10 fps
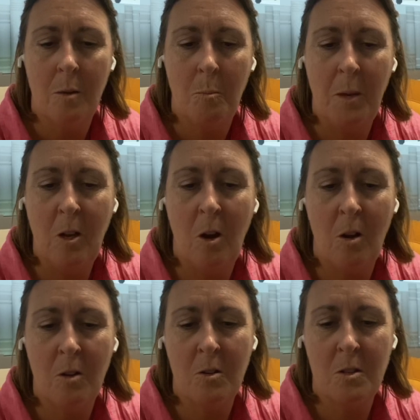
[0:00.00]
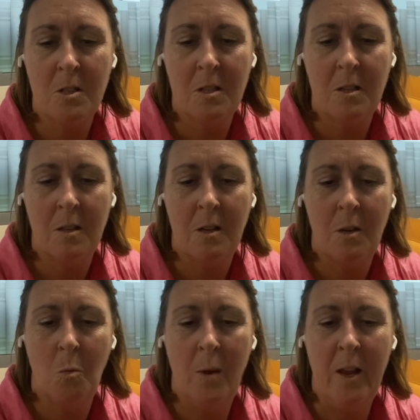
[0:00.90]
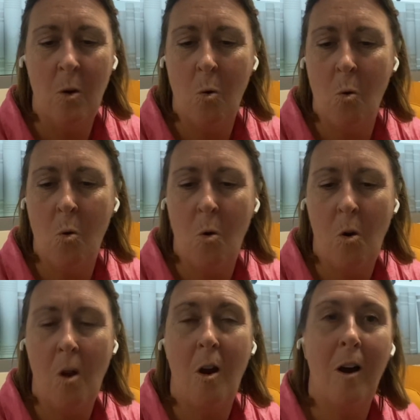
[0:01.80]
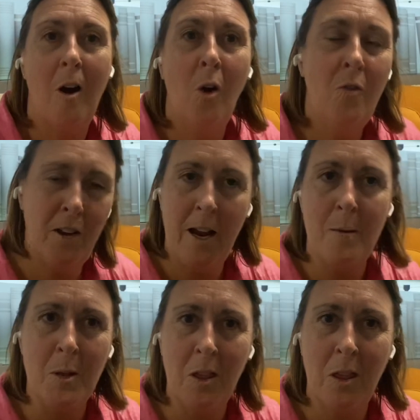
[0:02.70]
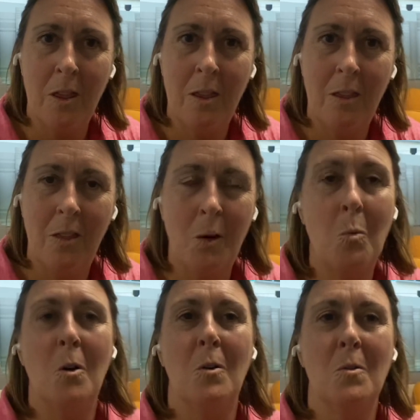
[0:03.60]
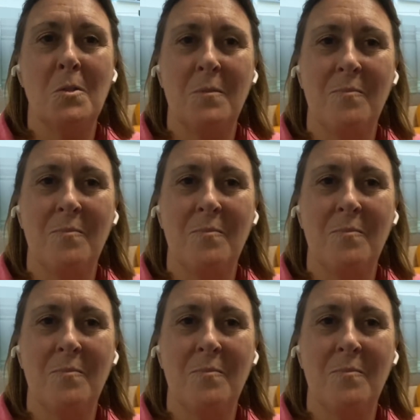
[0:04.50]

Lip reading: because we all overcometh the world.